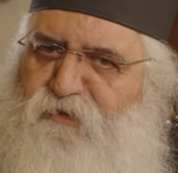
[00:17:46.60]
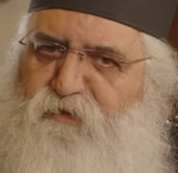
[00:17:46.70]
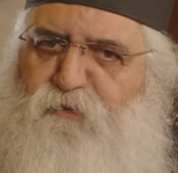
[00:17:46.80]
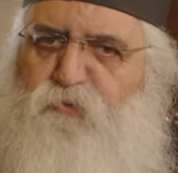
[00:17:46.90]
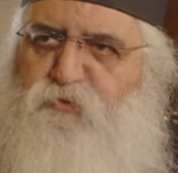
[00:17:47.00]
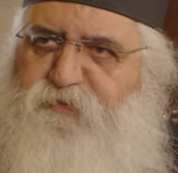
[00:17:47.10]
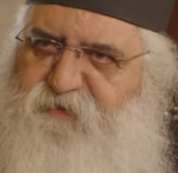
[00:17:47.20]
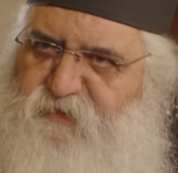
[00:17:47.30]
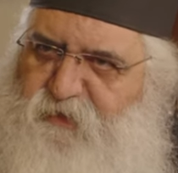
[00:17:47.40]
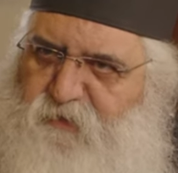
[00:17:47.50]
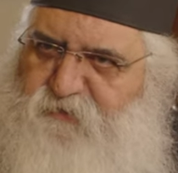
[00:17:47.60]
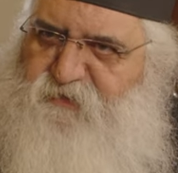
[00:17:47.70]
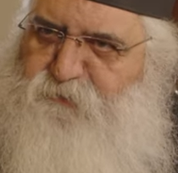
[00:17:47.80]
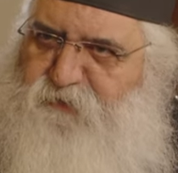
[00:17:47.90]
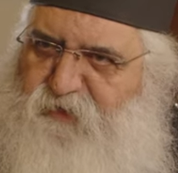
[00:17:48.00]
that did not meet
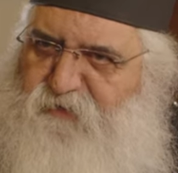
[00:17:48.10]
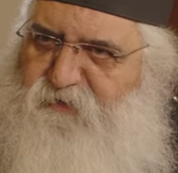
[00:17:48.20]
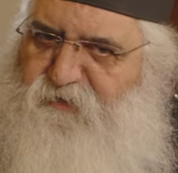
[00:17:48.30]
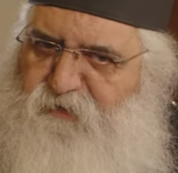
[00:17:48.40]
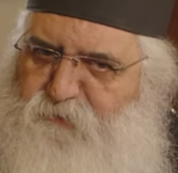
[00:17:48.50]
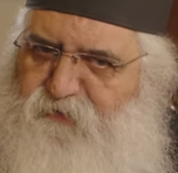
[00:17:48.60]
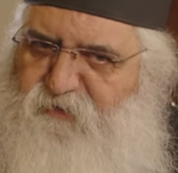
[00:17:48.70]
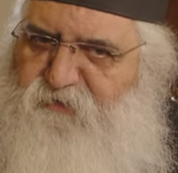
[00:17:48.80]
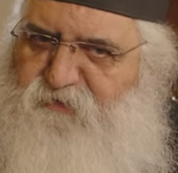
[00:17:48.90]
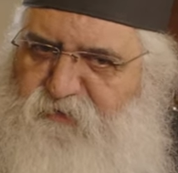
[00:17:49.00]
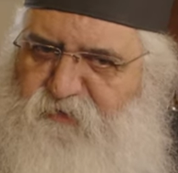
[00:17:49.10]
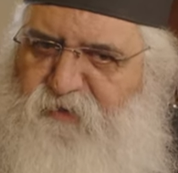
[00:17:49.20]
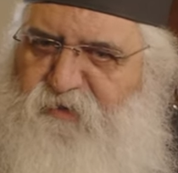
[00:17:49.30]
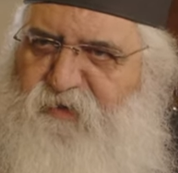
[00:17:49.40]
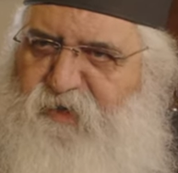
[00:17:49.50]
the law of God,
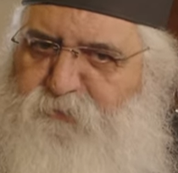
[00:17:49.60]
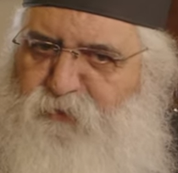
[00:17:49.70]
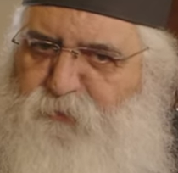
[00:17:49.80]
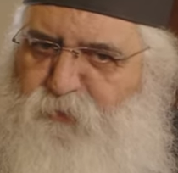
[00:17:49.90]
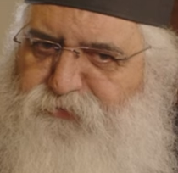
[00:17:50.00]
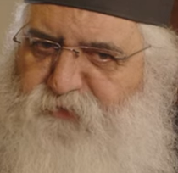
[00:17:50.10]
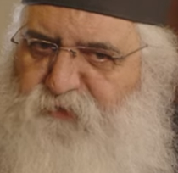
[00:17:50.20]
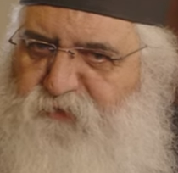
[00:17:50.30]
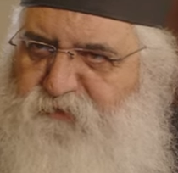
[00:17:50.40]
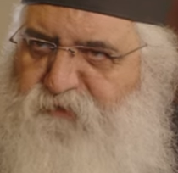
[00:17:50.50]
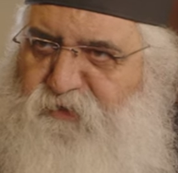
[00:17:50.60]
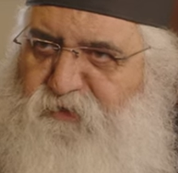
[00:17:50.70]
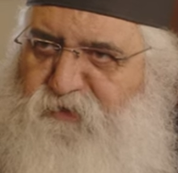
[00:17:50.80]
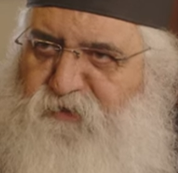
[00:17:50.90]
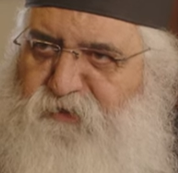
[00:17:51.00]
they
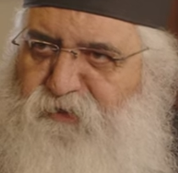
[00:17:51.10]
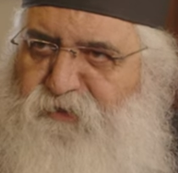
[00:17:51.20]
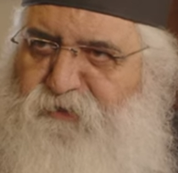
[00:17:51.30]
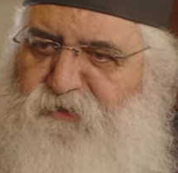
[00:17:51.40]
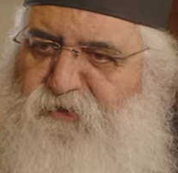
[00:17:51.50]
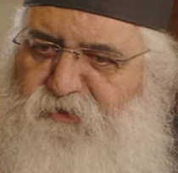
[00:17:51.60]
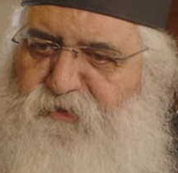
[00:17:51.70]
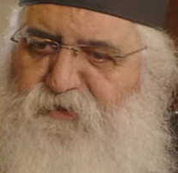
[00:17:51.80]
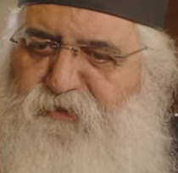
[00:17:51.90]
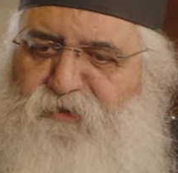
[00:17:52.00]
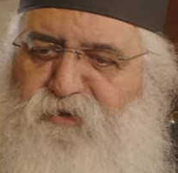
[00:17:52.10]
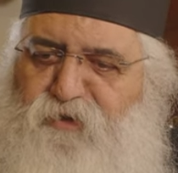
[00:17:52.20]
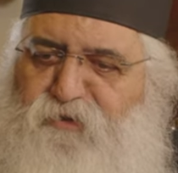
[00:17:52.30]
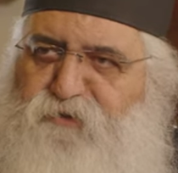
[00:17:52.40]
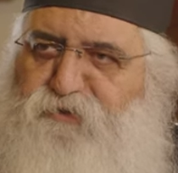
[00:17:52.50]
objected,
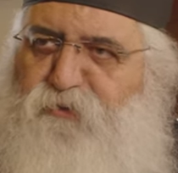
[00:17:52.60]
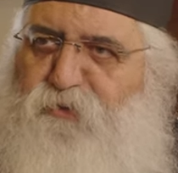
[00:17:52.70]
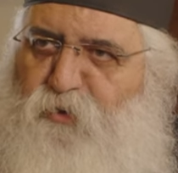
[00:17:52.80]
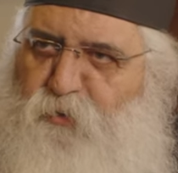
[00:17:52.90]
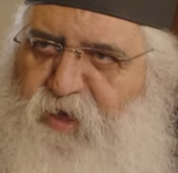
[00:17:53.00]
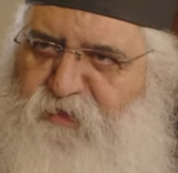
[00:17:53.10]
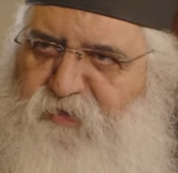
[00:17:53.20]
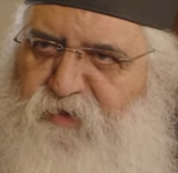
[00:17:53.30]
called the people to